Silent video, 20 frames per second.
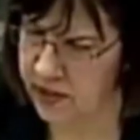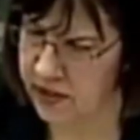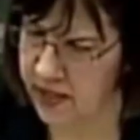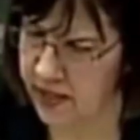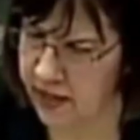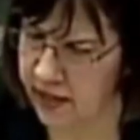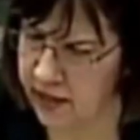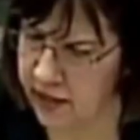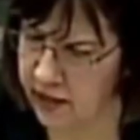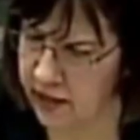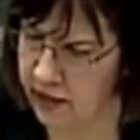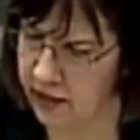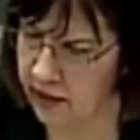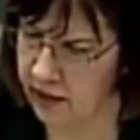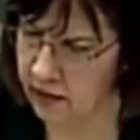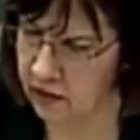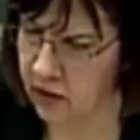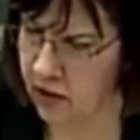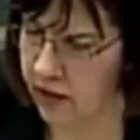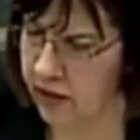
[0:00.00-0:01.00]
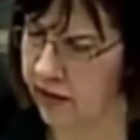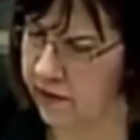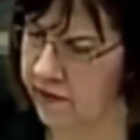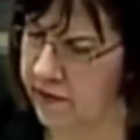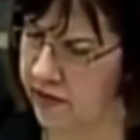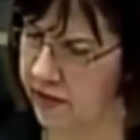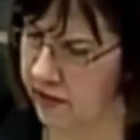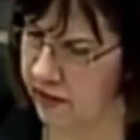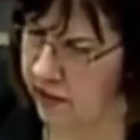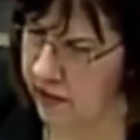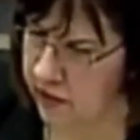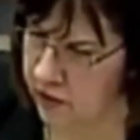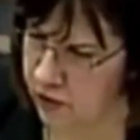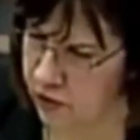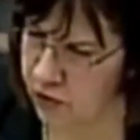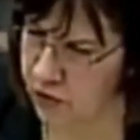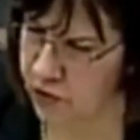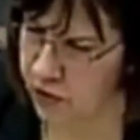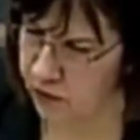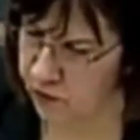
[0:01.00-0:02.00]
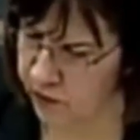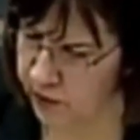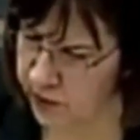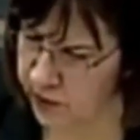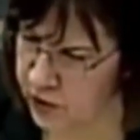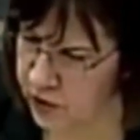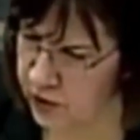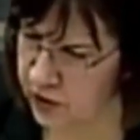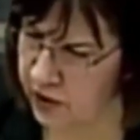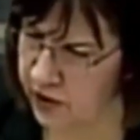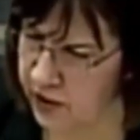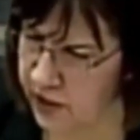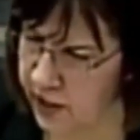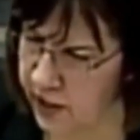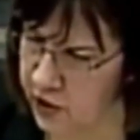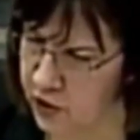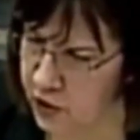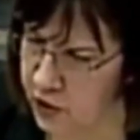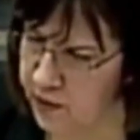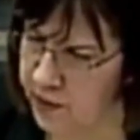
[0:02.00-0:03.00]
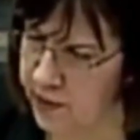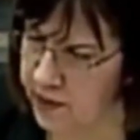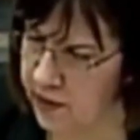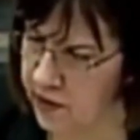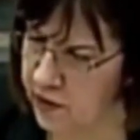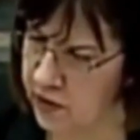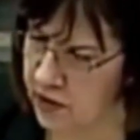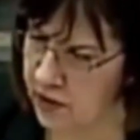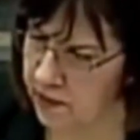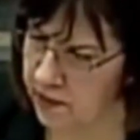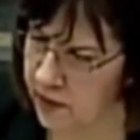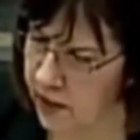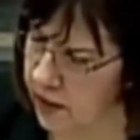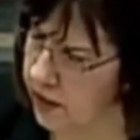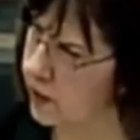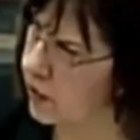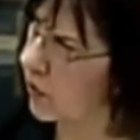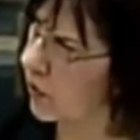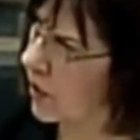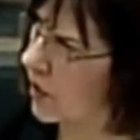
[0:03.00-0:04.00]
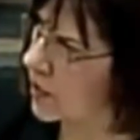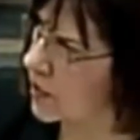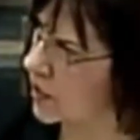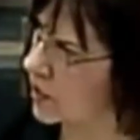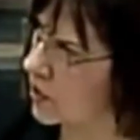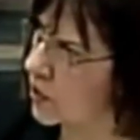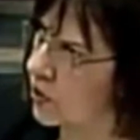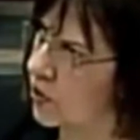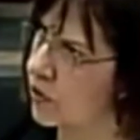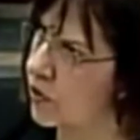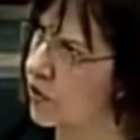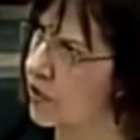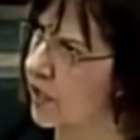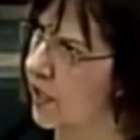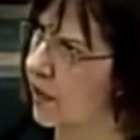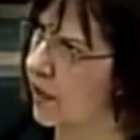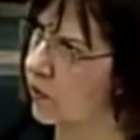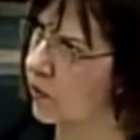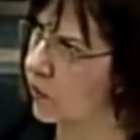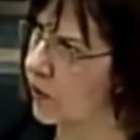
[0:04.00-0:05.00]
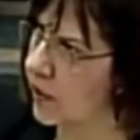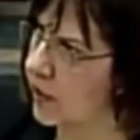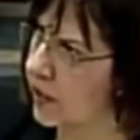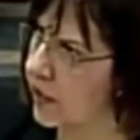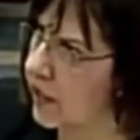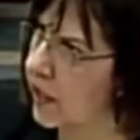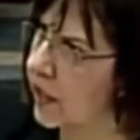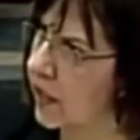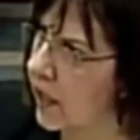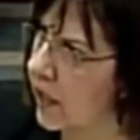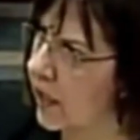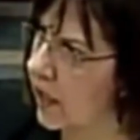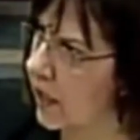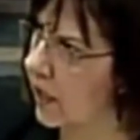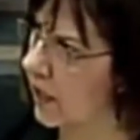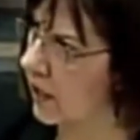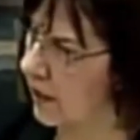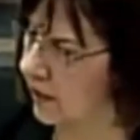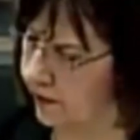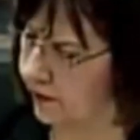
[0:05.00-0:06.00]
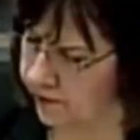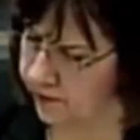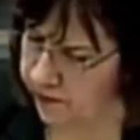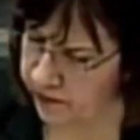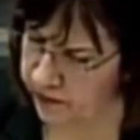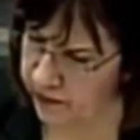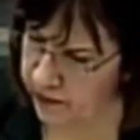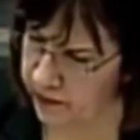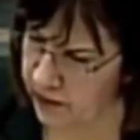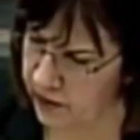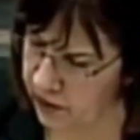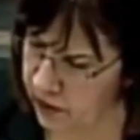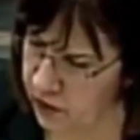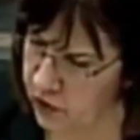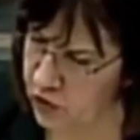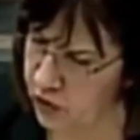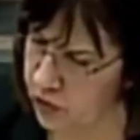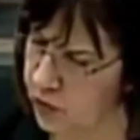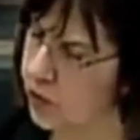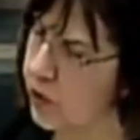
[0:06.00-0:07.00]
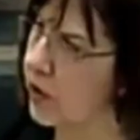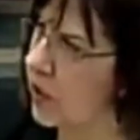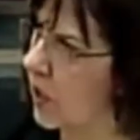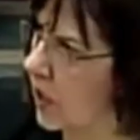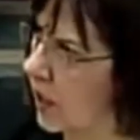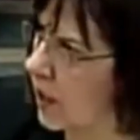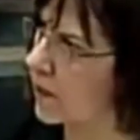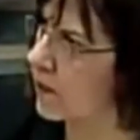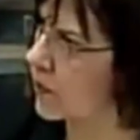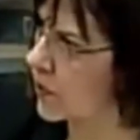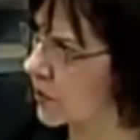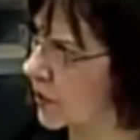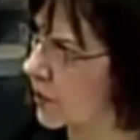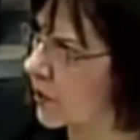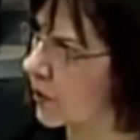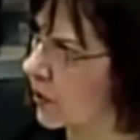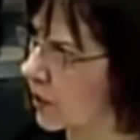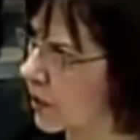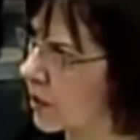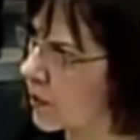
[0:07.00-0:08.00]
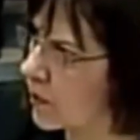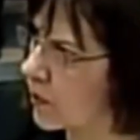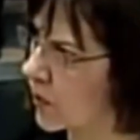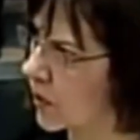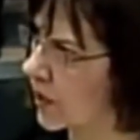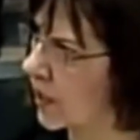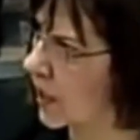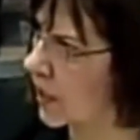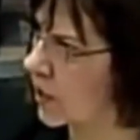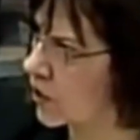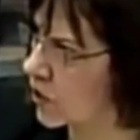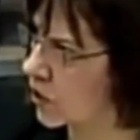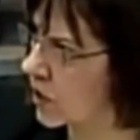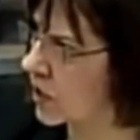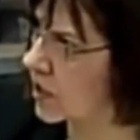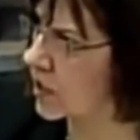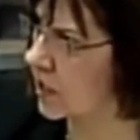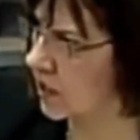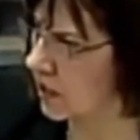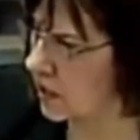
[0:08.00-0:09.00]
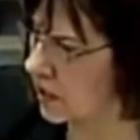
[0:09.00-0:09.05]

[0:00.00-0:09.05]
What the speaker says: that a lot of the issues are regional in nature, but there's some cut-across issues that we should work on, particularly communications and